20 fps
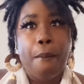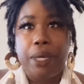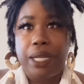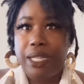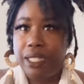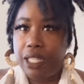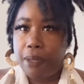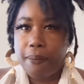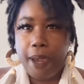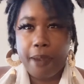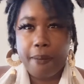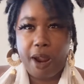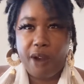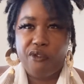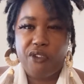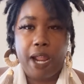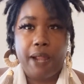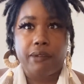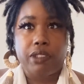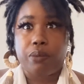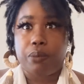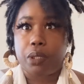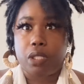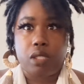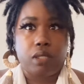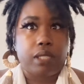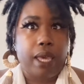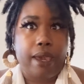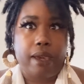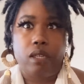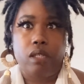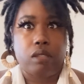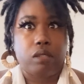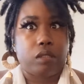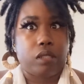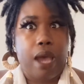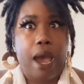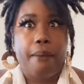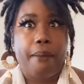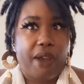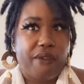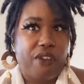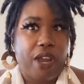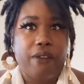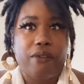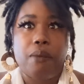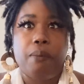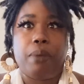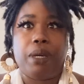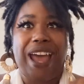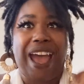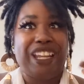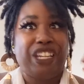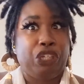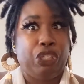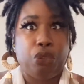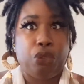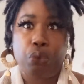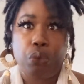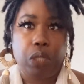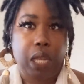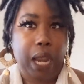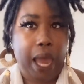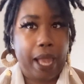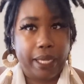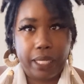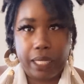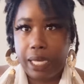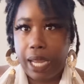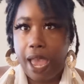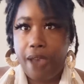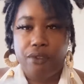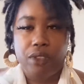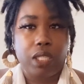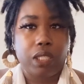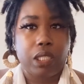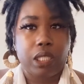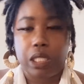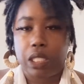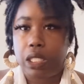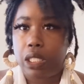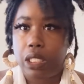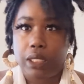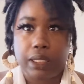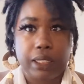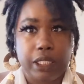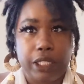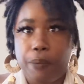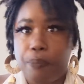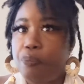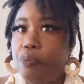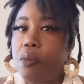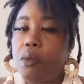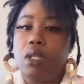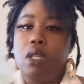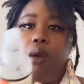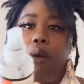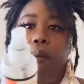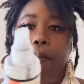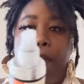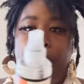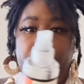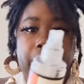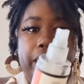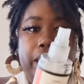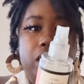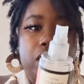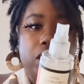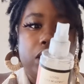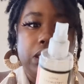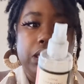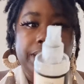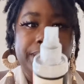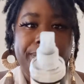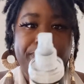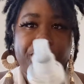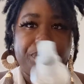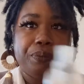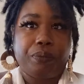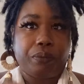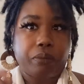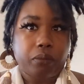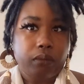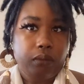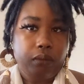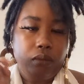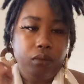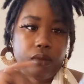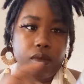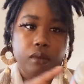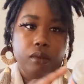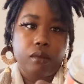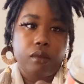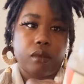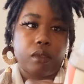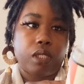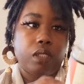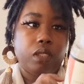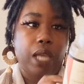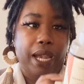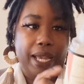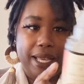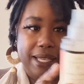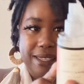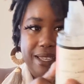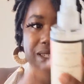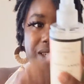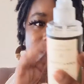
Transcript: but it didn't make my favorites because, hey, it's not my favorite, but I do like it. I have nothing against it. But, um, like I said,